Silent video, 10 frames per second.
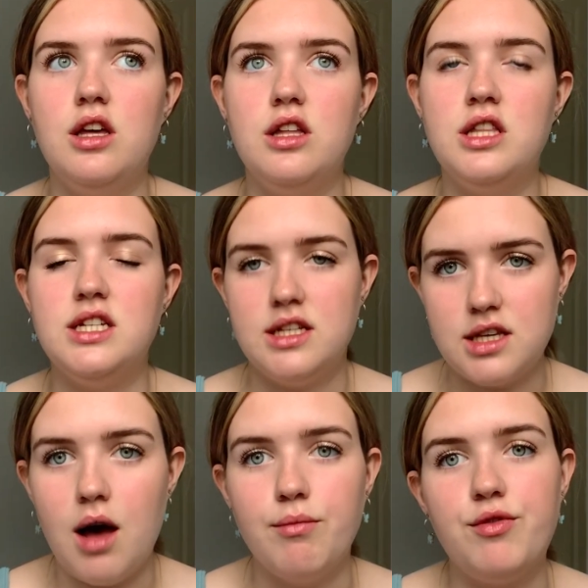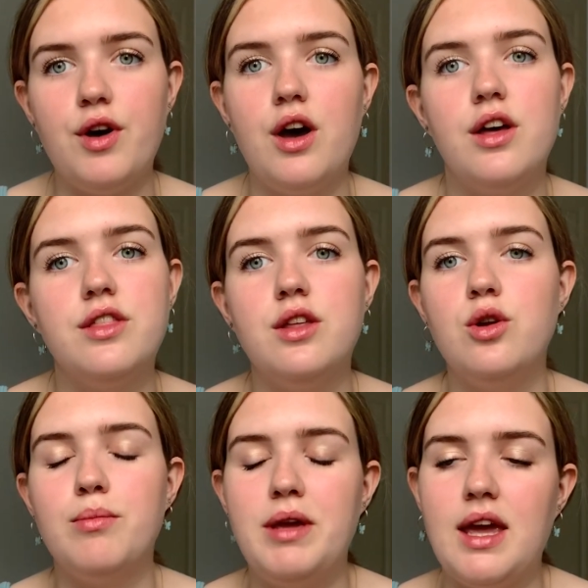the discomfort, the
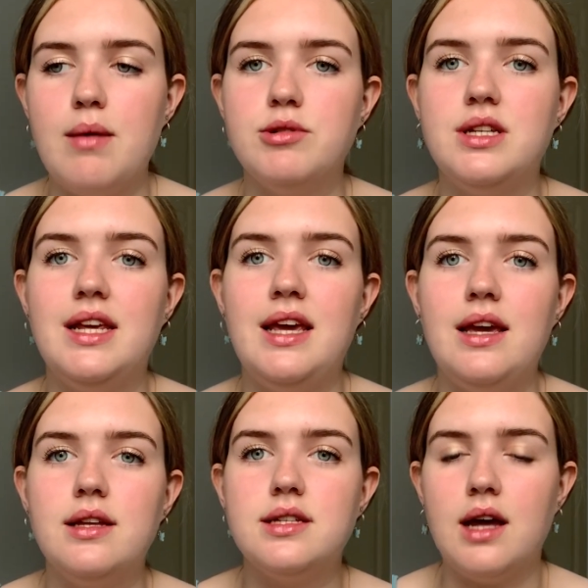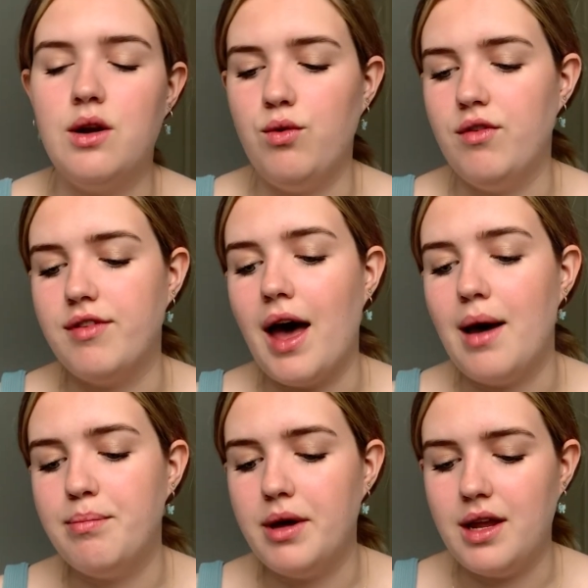not being able to eat and all of
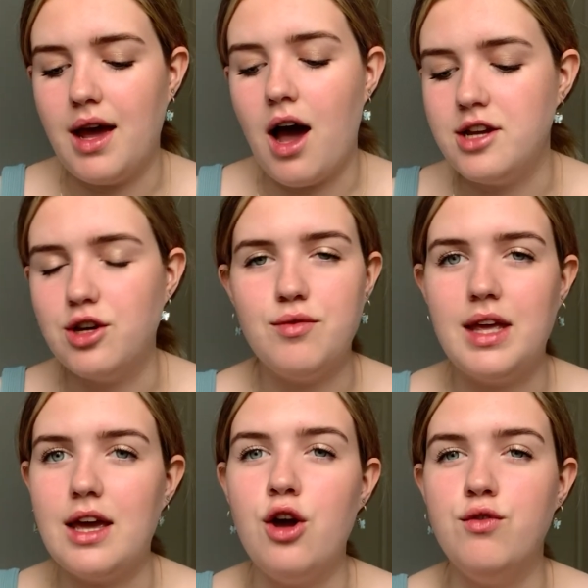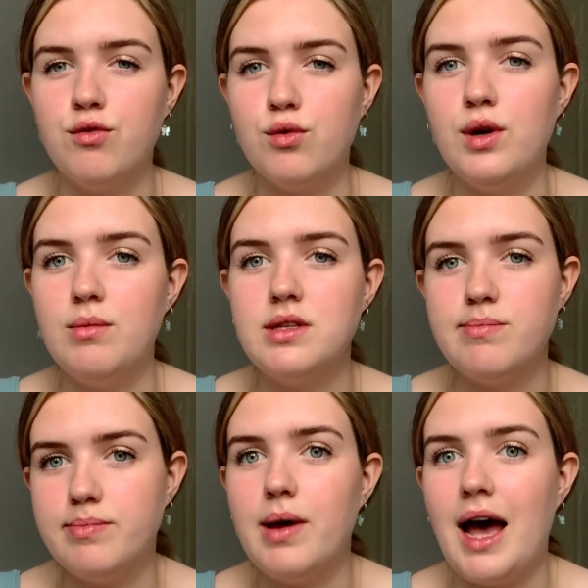that. But I don't think overall it was
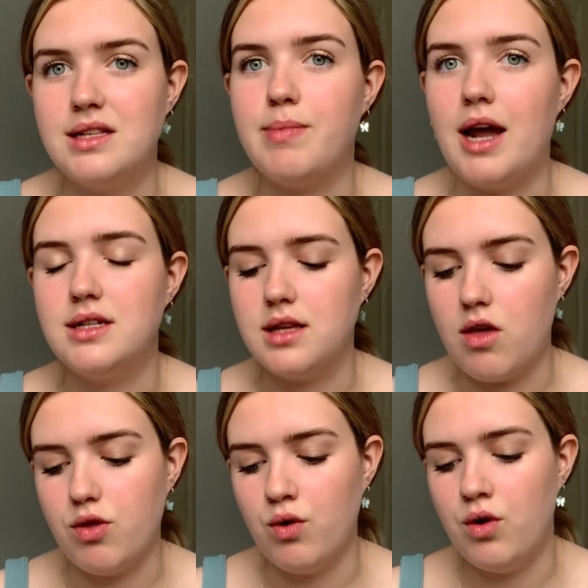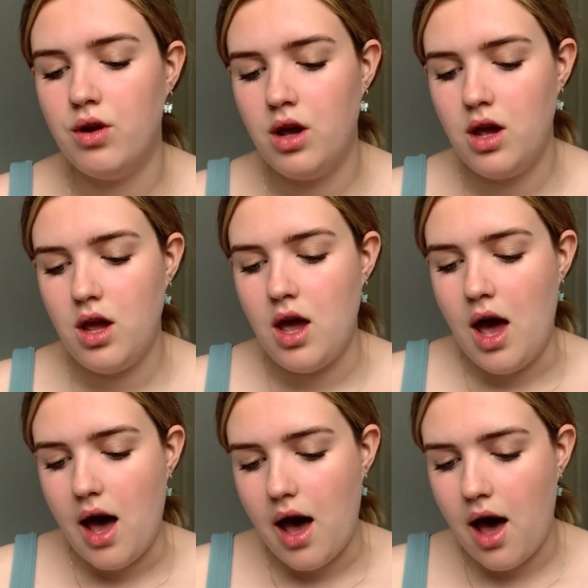as bad as I thought.
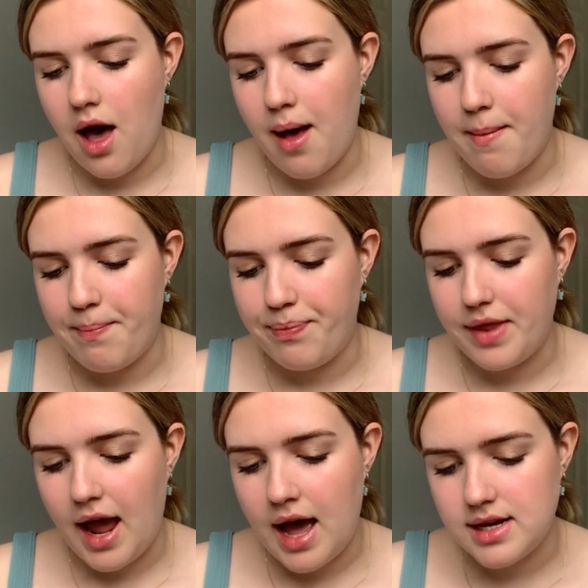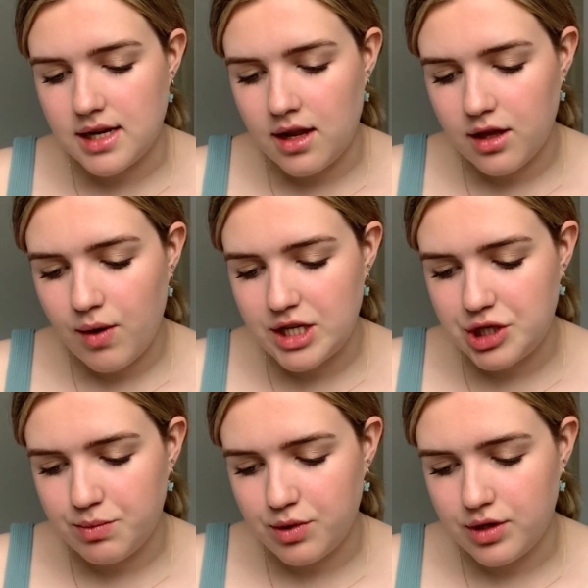And another
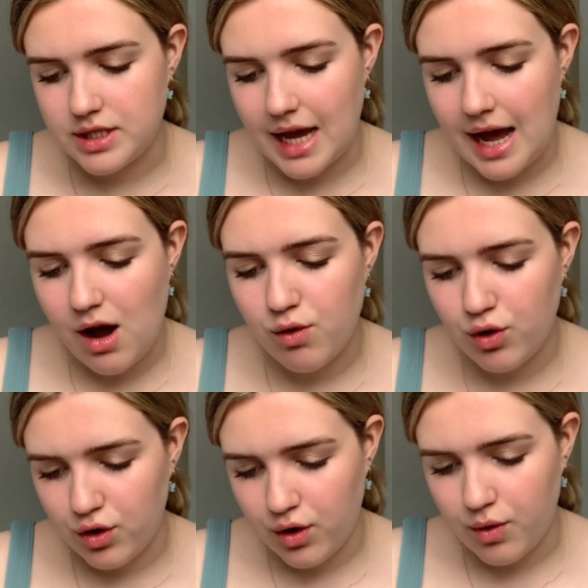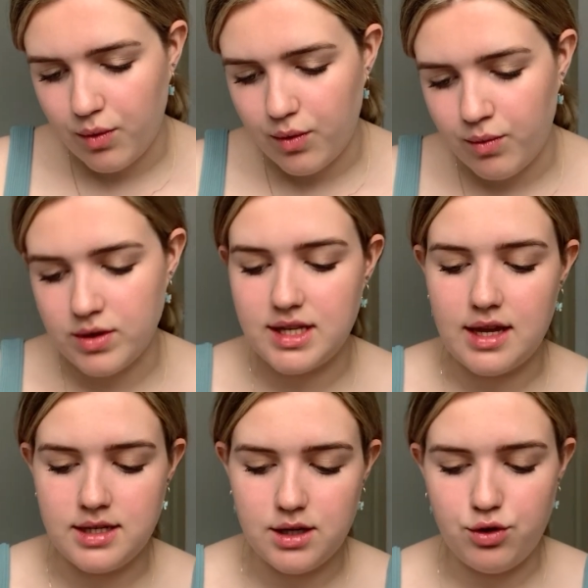question was, how long was it
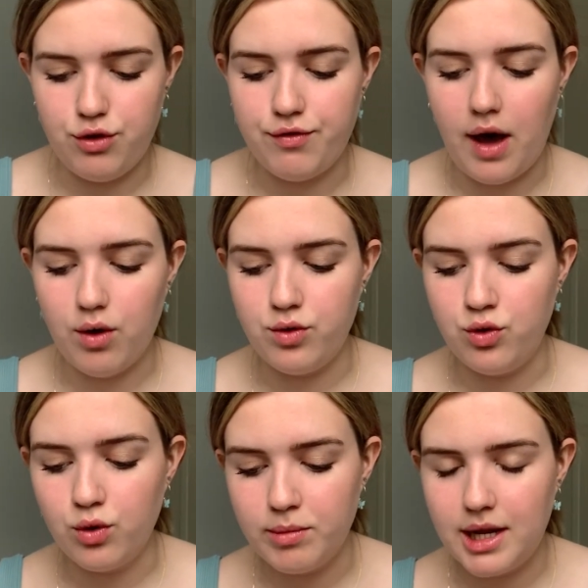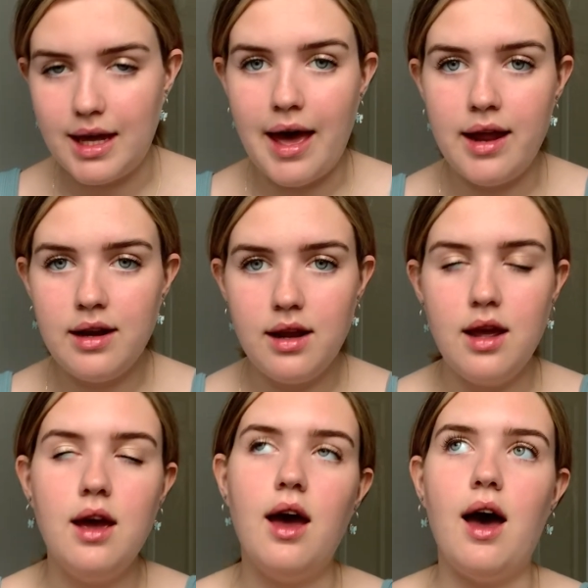until you felt normal again?
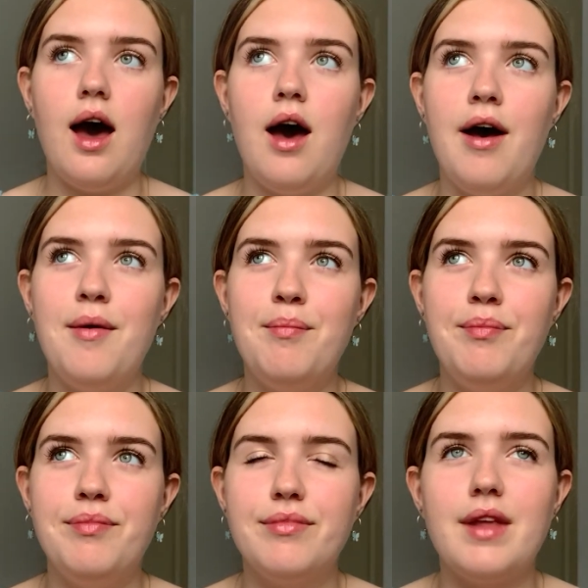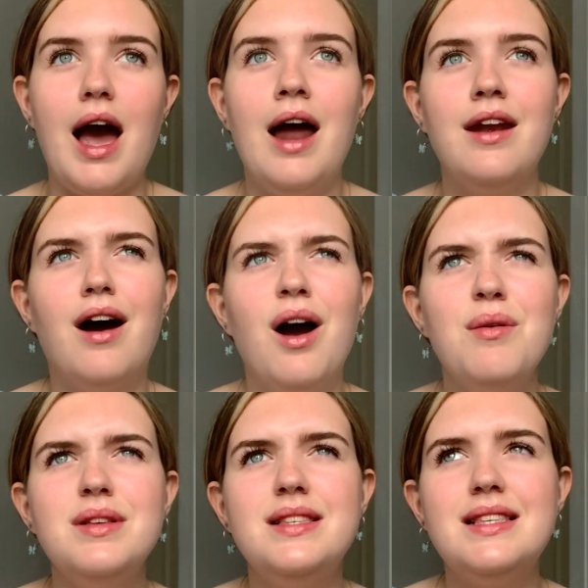And I
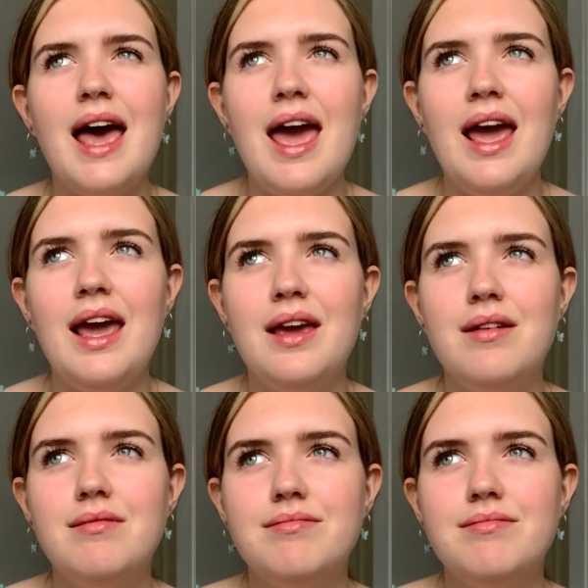would say